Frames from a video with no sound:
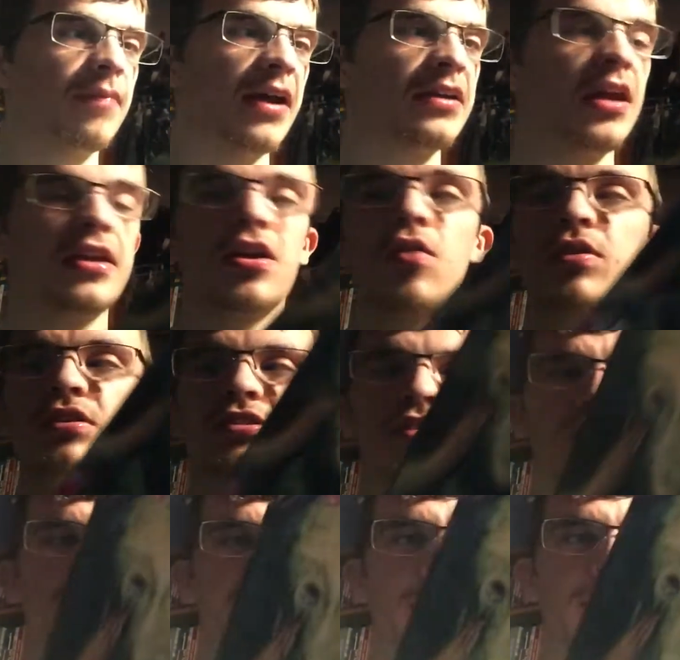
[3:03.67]
I know it's the
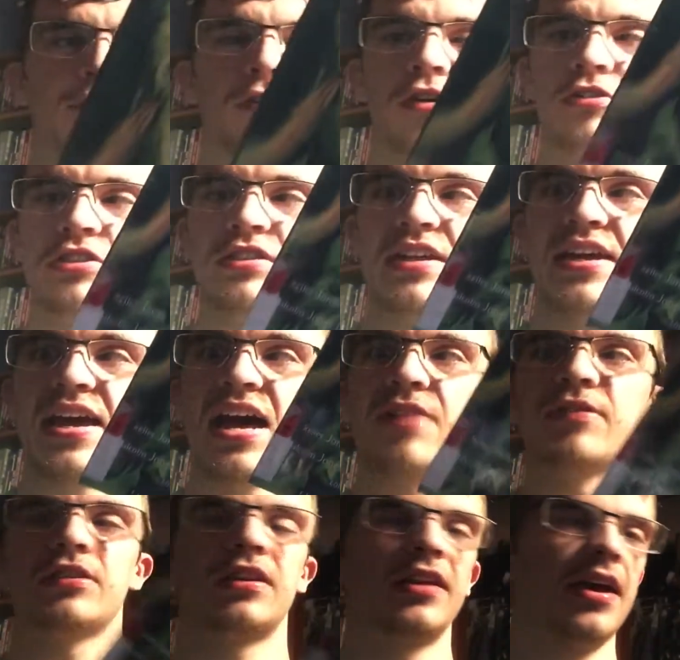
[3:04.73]
same version they have
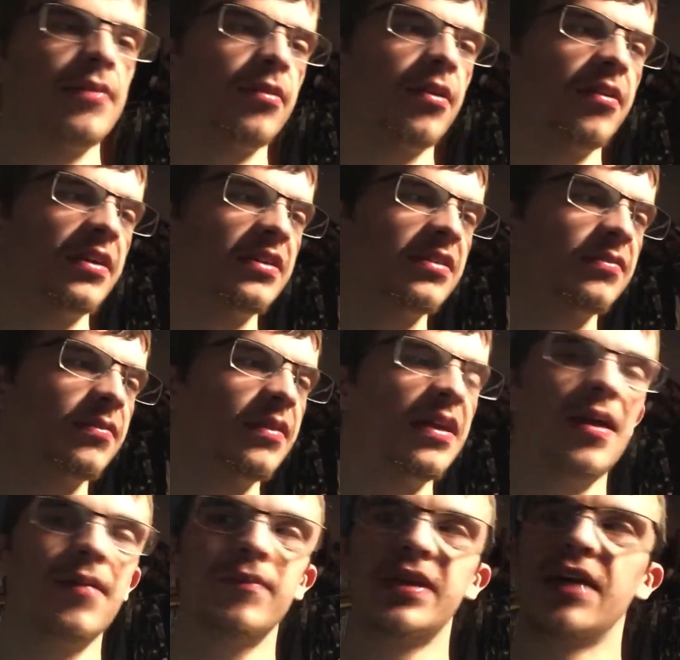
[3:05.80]
with the library.
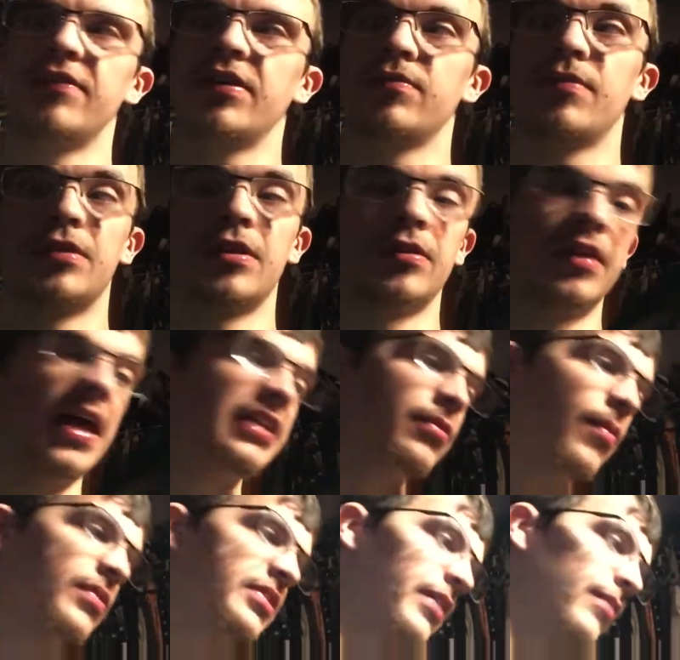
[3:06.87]
Yeah, the last one was like